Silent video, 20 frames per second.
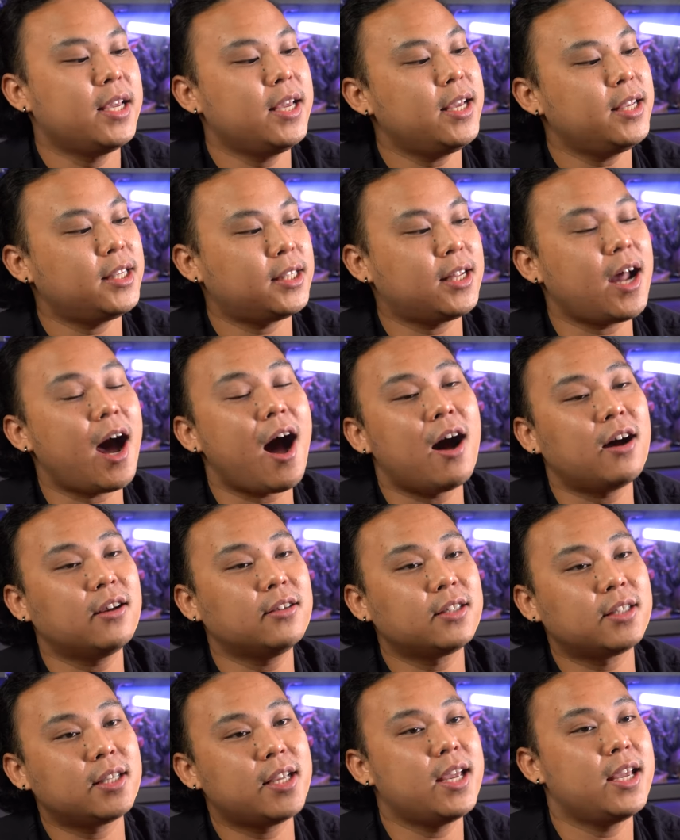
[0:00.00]
he
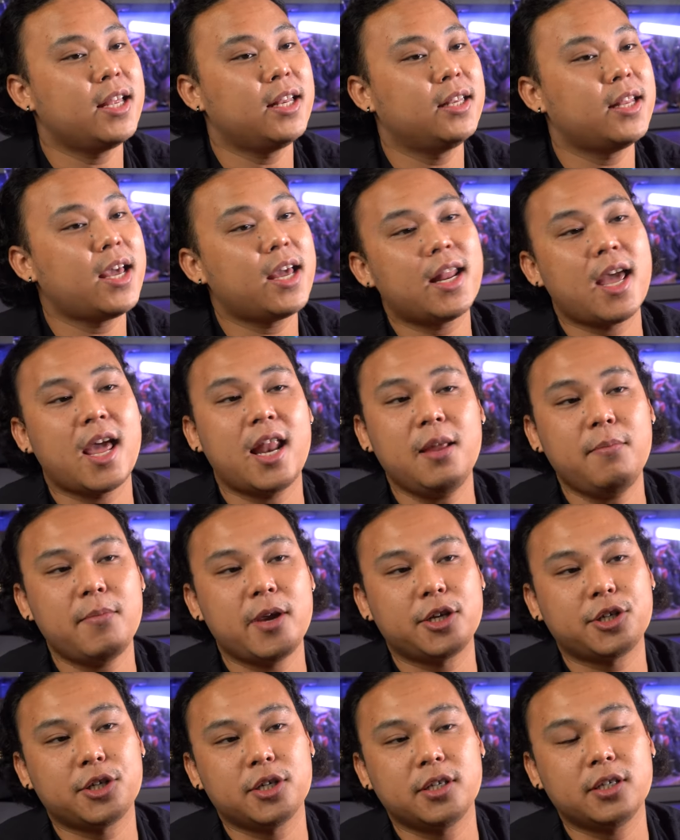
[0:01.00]
stars in an
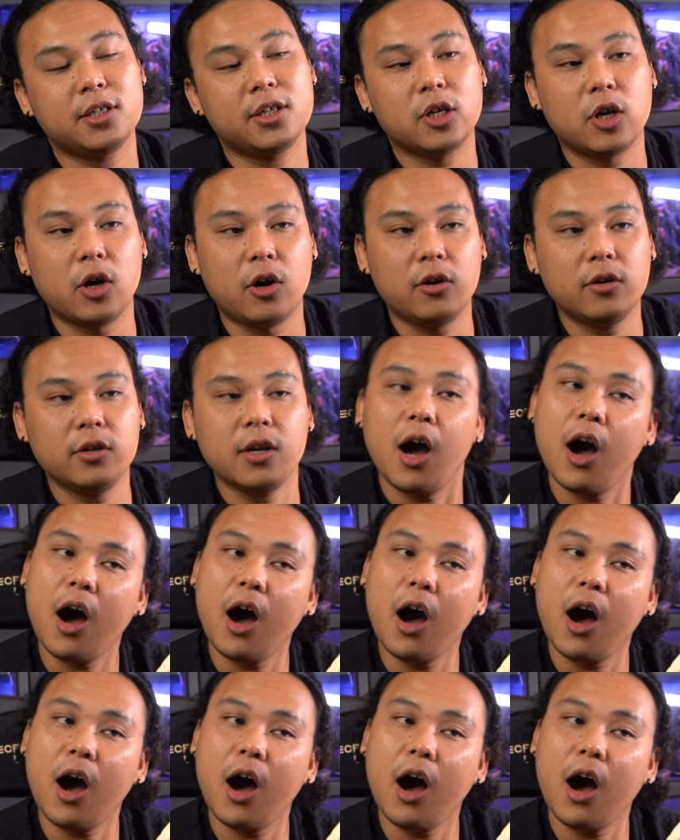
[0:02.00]
animation called